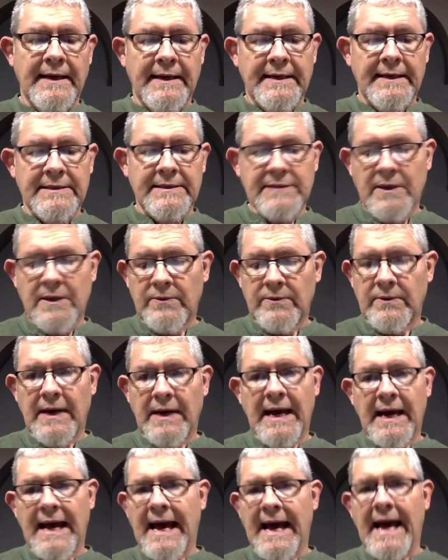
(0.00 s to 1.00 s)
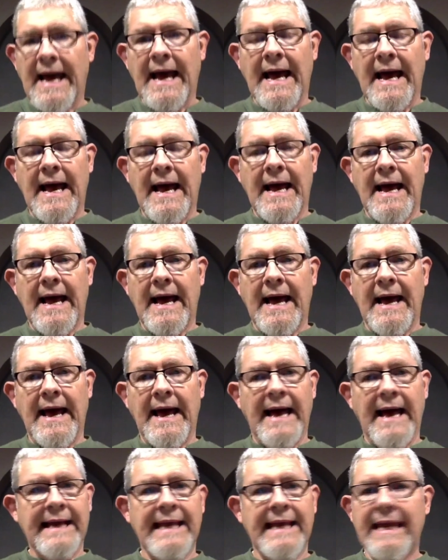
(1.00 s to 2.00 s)
So
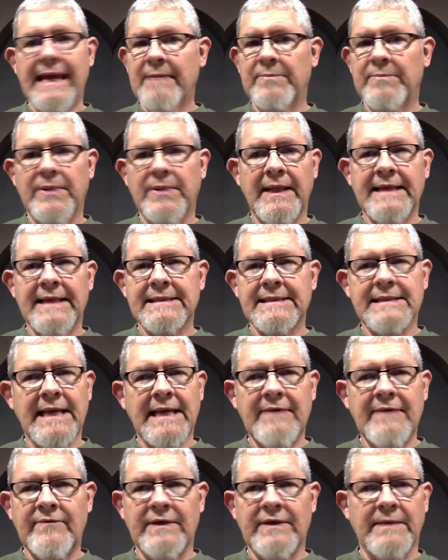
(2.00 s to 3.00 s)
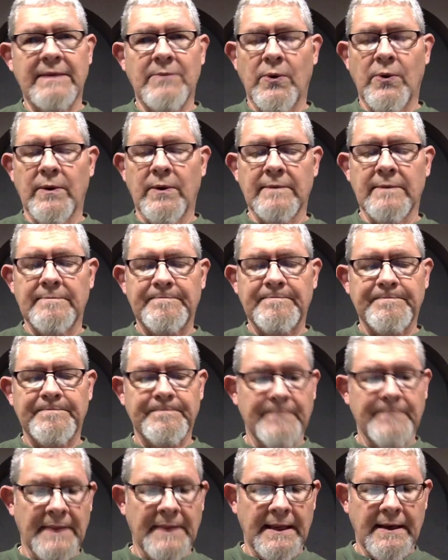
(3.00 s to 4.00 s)
I can't play it safe anymore.
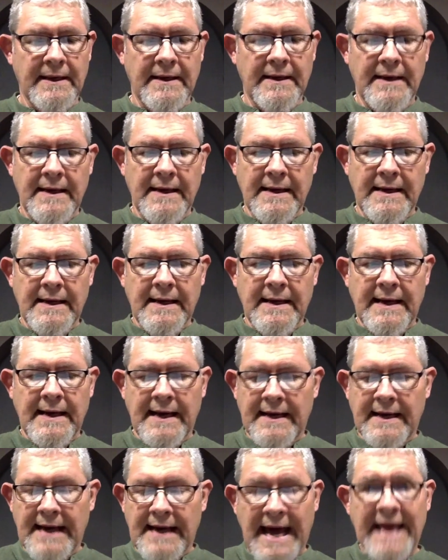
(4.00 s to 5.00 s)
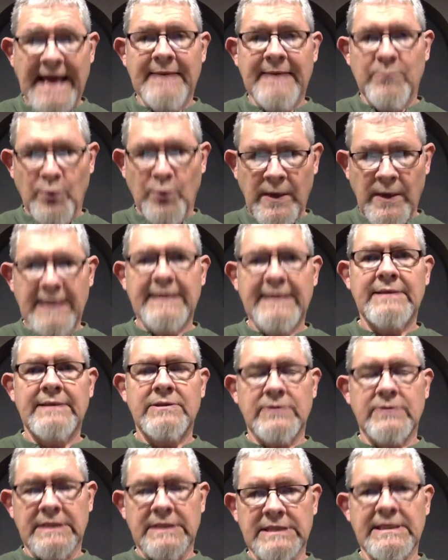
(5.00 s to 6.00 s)
I am ready
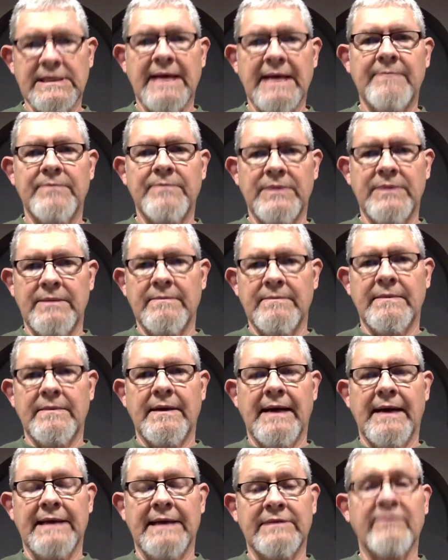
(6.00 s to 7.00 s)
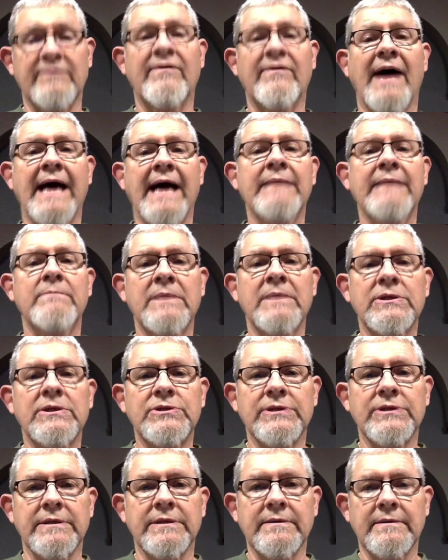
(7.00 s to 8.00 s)
to accept a divine
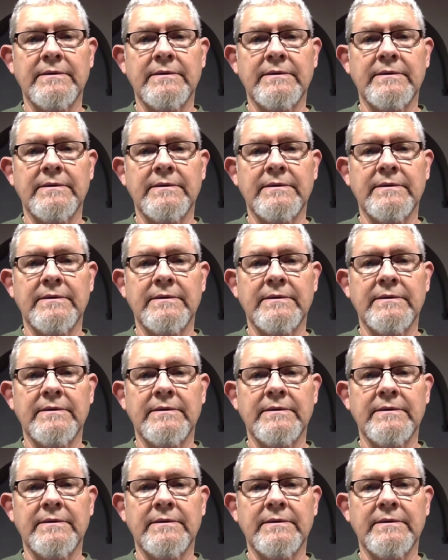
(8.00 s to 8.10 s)
mission,